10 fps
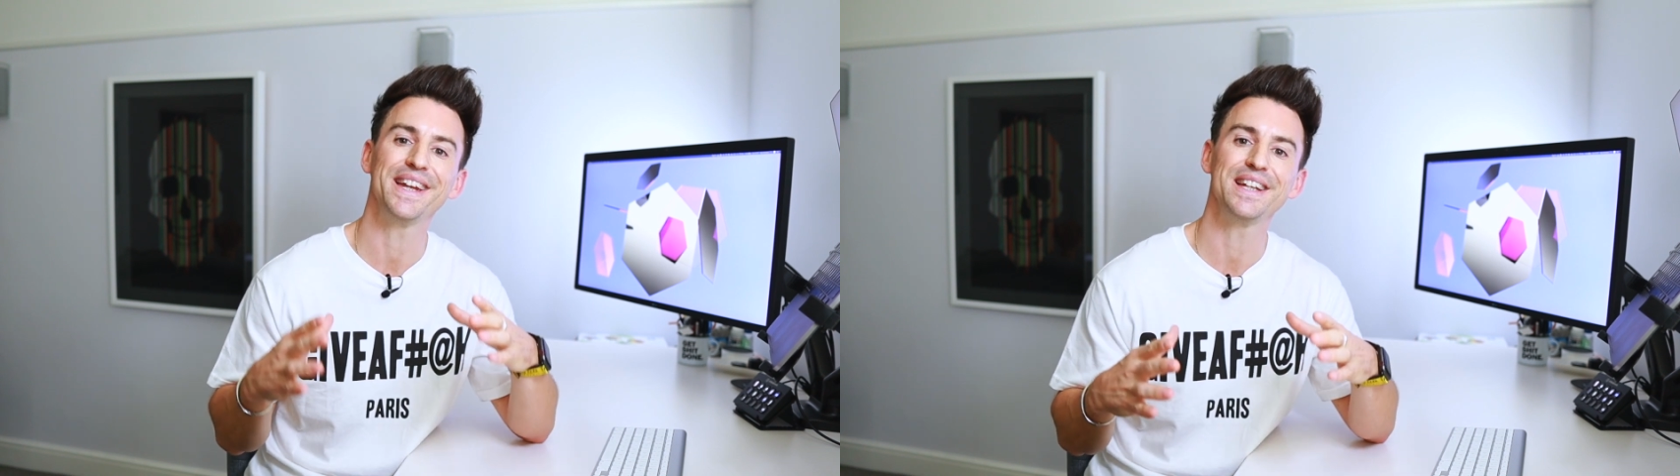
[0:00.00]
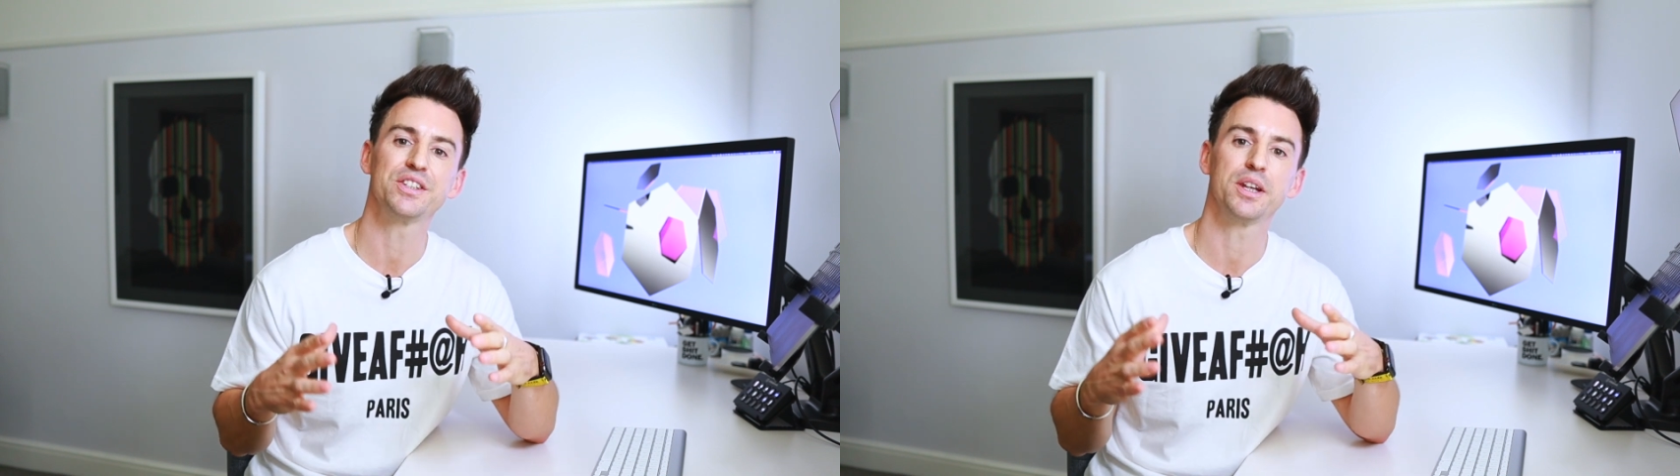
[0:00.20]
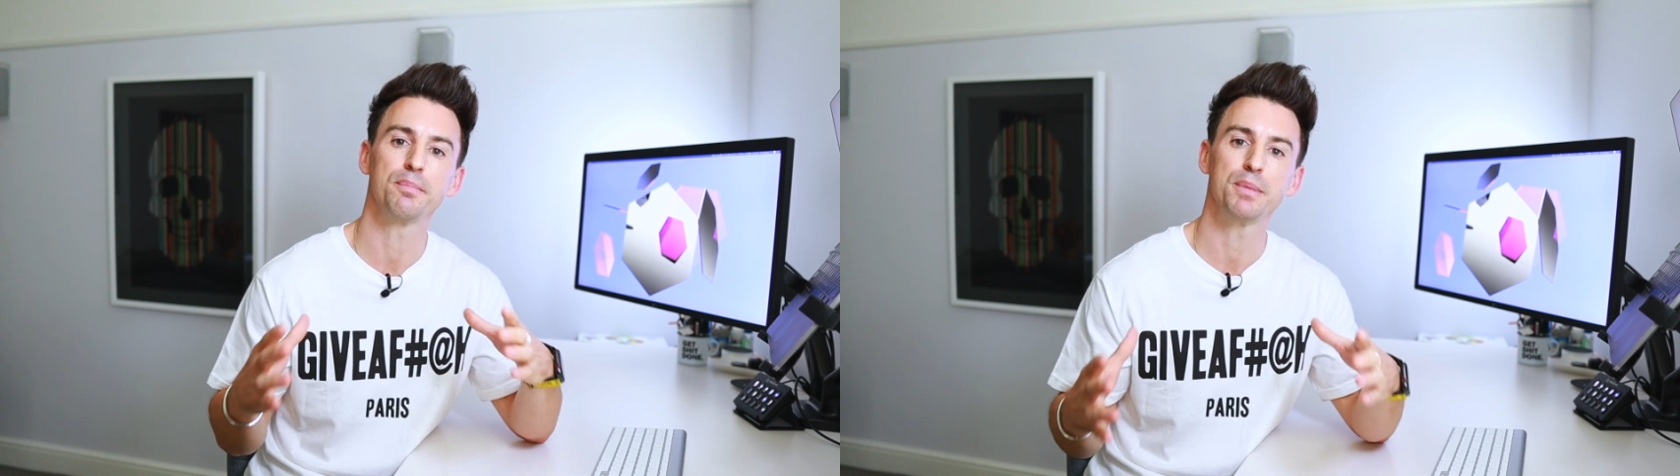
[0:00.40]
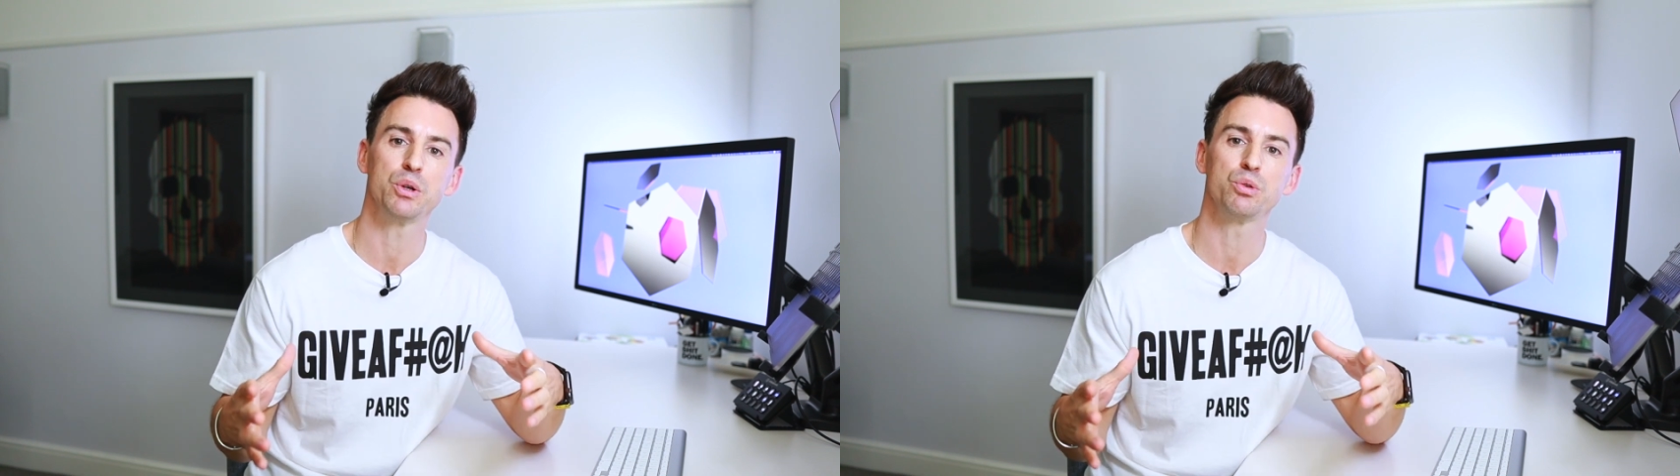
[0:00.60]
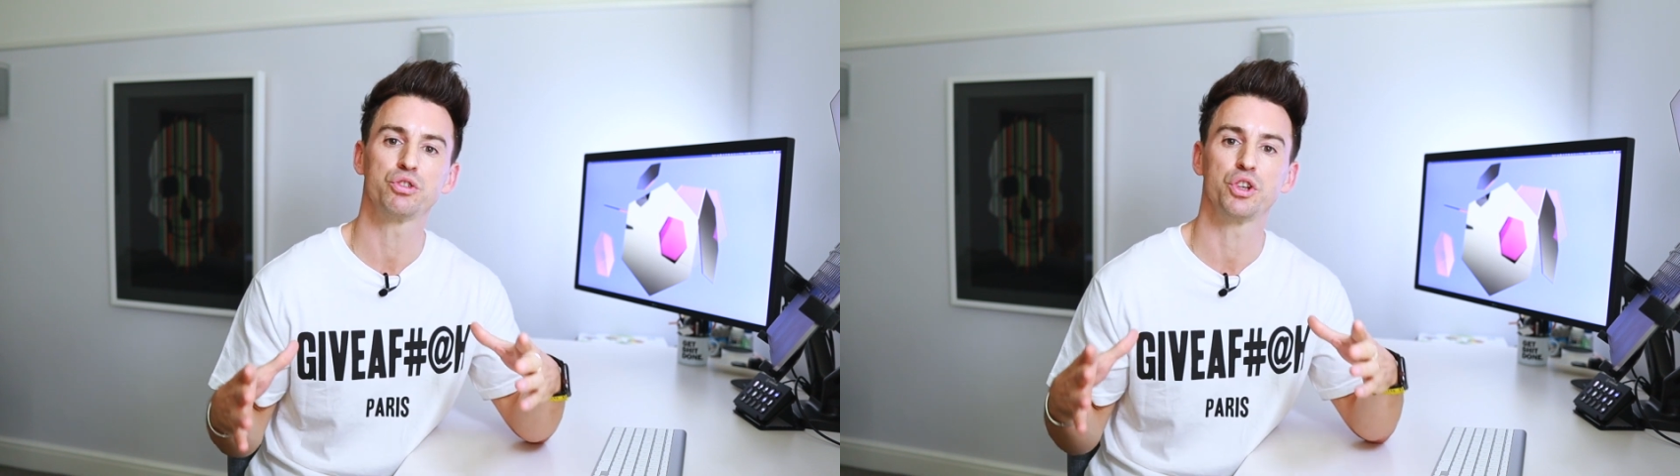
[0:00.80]
eating
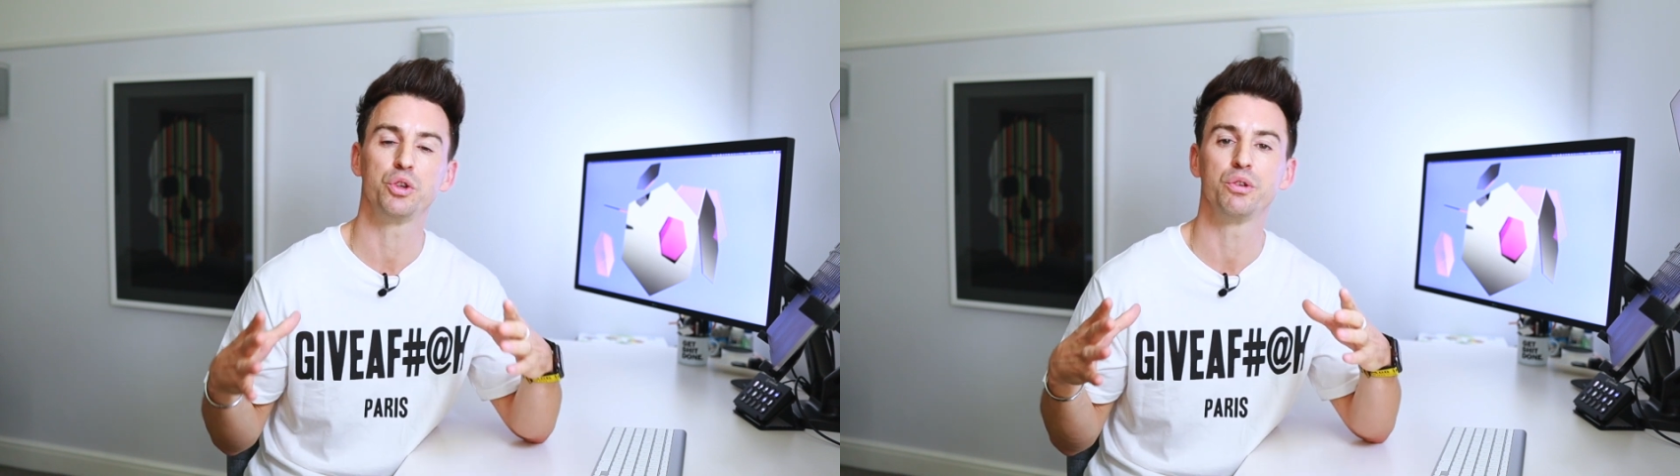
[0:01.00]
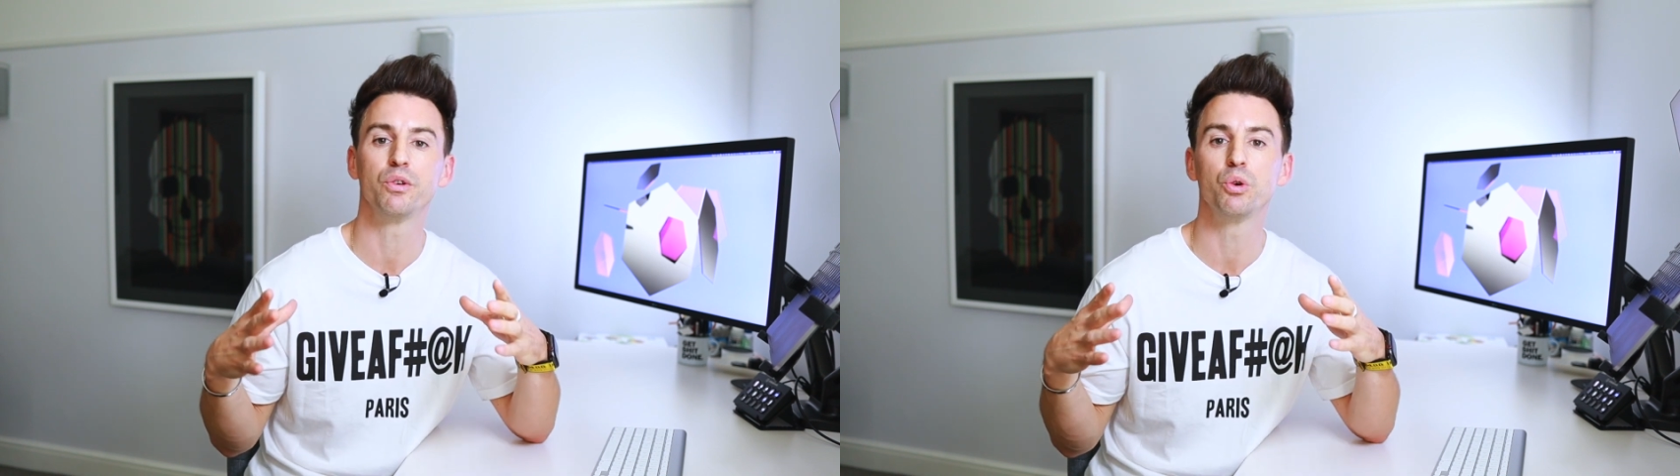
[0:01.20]
meals that you've